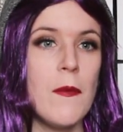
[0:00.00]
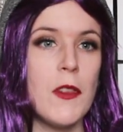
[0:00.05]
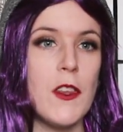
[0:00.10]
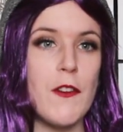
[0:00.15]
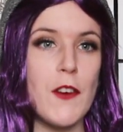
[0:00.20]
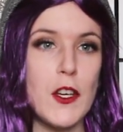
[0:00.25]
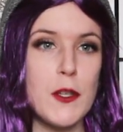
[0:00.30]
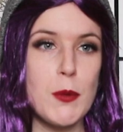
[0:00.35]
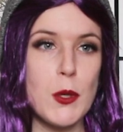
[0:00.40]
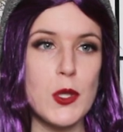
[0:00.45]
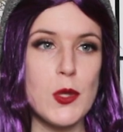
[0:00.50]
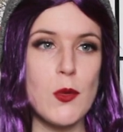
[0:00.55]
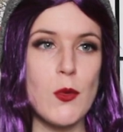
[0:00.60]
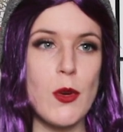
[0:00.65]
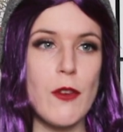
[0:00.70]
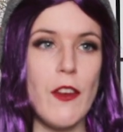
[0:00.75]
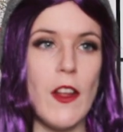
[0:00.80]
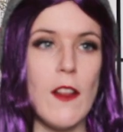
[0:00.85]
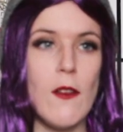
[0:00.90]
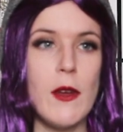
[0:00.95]
The first person
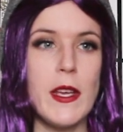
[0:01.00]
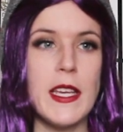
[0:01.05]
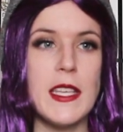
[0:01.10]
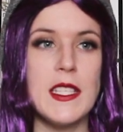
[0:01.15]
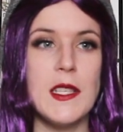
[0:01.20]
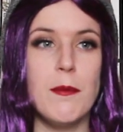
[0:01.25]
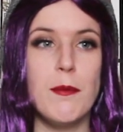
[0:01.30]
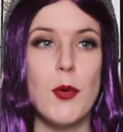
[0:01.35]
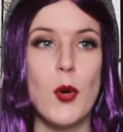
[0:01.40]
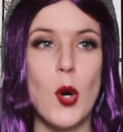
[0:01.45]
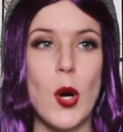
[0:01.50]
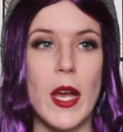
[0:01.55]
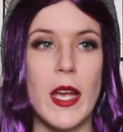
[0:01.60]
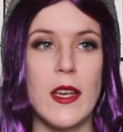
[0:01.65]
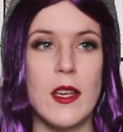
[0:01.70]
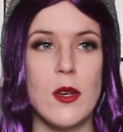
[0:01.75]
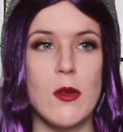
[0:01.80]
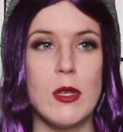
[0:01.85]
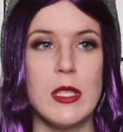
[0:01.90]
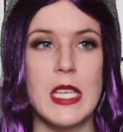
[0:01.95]
we're following is a
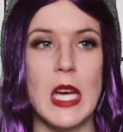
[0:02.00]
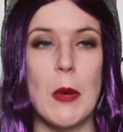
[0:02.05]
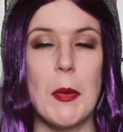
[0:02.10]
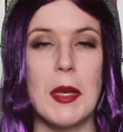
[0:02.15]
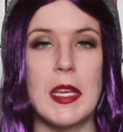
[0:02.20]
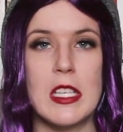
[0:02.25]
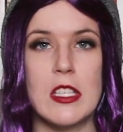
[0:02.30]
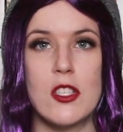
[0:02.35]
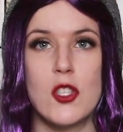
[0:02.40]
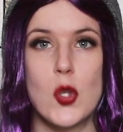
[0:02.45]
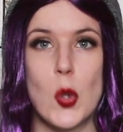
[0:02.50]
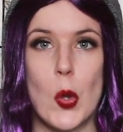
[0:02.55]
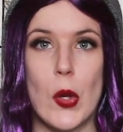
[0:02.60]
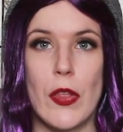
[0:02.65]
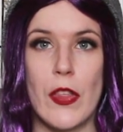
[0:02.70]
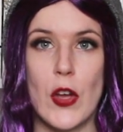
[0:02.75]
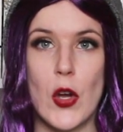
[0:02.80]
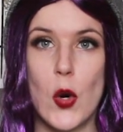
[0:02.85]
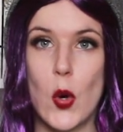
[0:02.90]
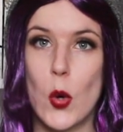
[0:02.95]
boy who is helping to
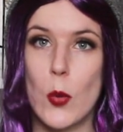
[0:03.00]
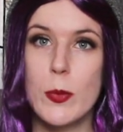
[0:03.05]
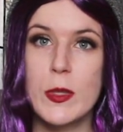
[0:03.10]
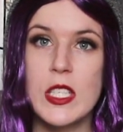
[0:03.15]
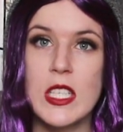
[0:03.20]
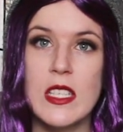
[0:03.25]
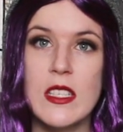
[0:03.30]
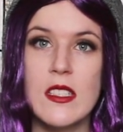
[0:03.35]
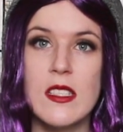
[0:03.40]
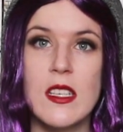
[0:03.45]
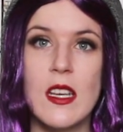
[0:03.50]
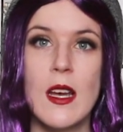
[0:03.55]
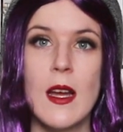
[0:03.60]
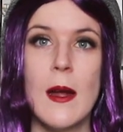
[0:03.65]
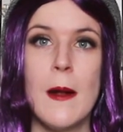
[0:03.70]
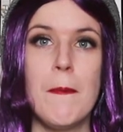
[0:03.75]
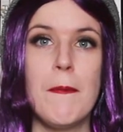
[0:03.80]
sort the corpses